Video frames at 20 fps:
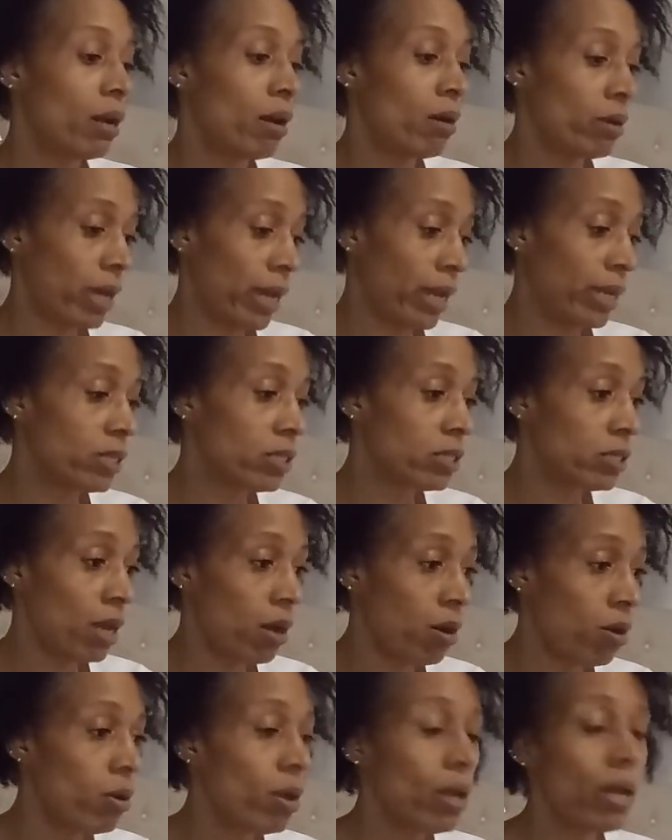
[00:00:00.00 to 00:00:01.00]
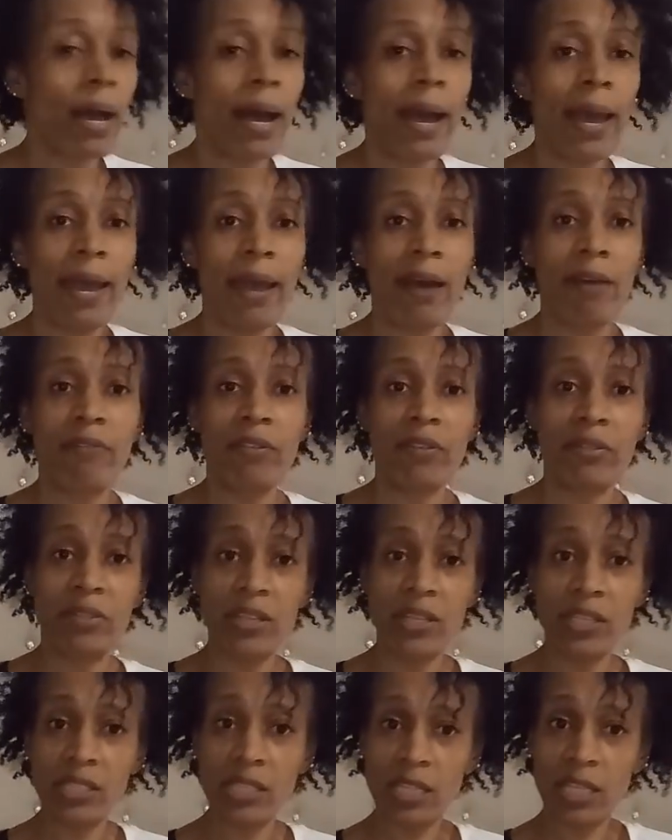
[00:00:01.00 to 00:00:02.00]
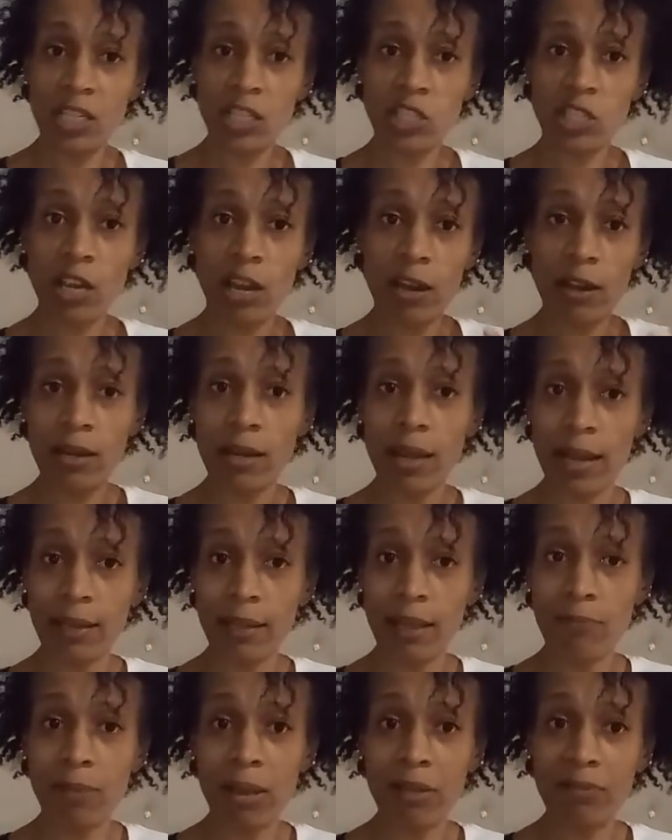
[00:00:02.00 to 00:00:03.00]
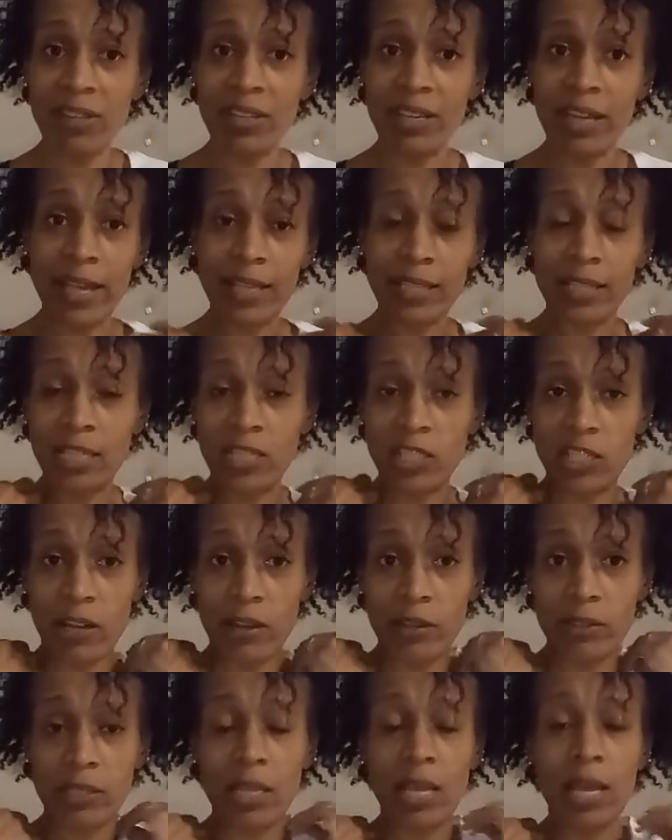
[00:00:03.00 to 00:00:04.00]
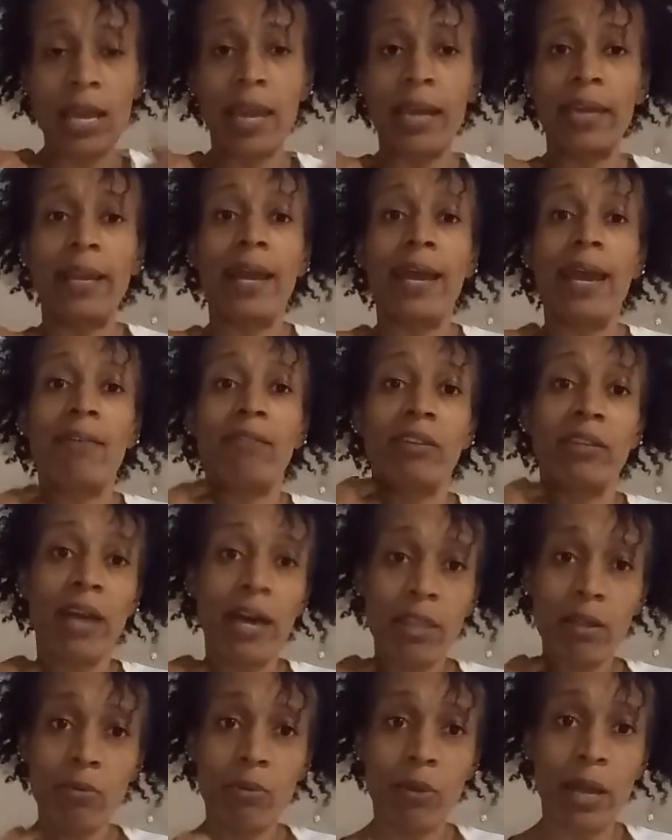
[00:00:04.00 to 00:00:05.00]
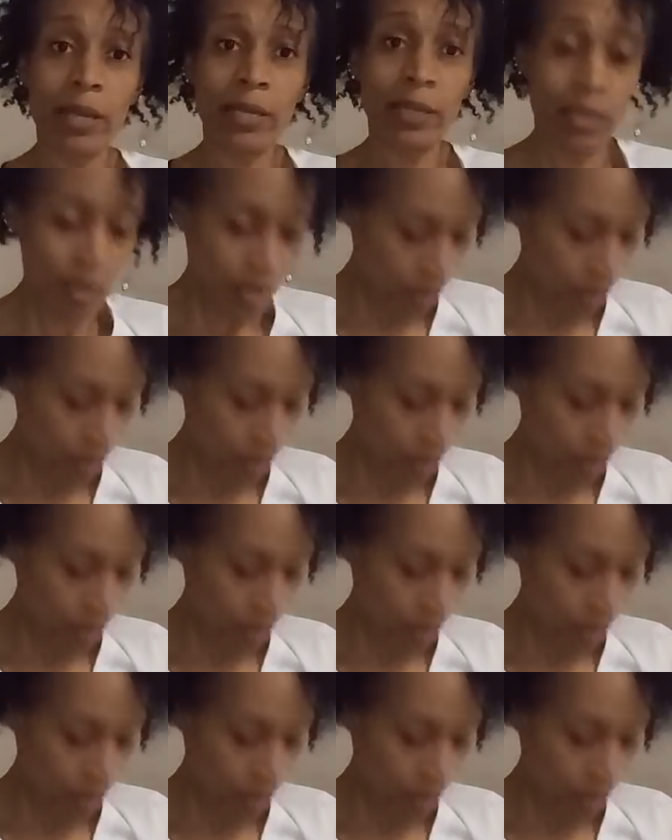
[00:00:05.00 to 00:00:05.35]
Okay, so I have this t-shirt. I love my v-neck t-shirts. And I have another one.